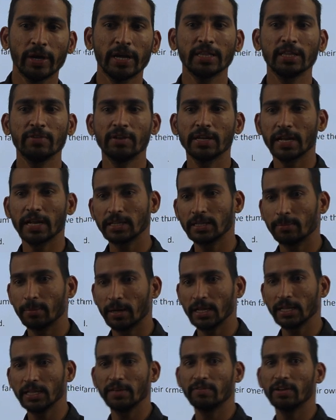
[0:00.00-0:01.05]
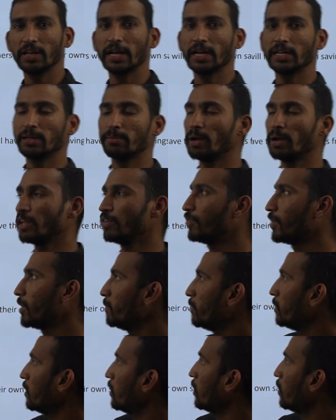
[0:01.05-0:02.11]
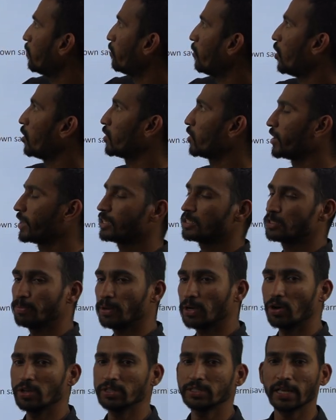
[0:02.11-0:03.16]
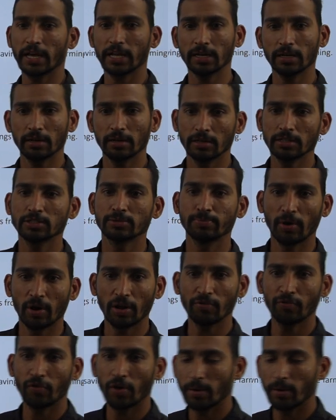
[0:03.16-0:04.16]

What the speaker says: where they will get the money? They will get the money from borrowings, because they are small